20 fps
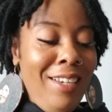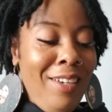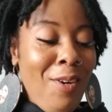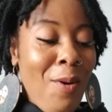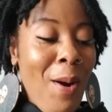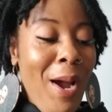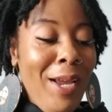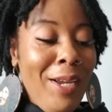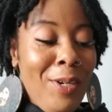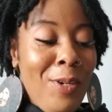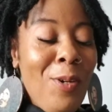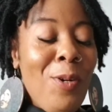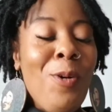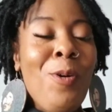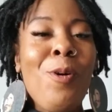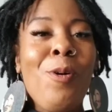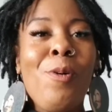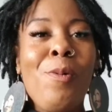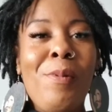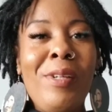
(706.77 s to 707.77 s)
quite
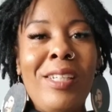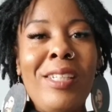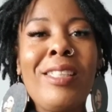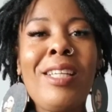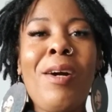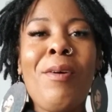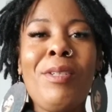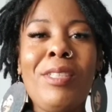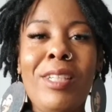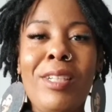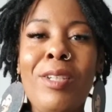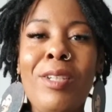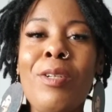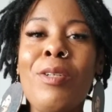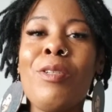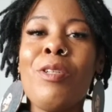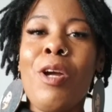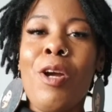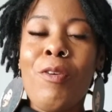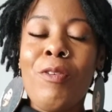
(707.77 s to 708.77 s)
cool because I was a
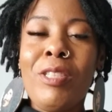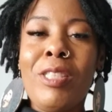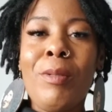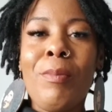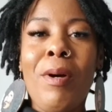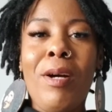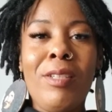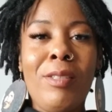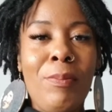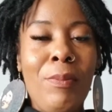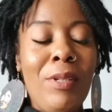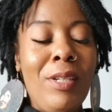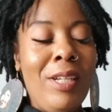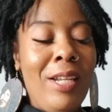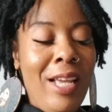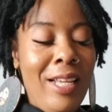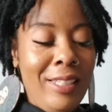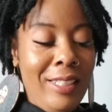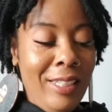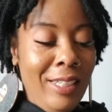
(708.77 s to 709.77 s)
little nervous about spending
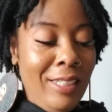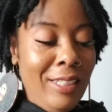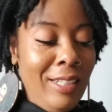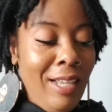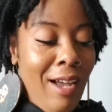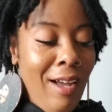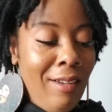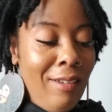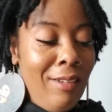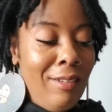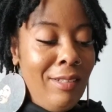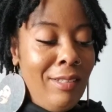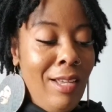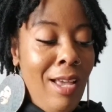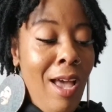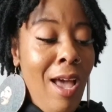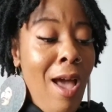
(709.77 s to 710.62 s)
that $6.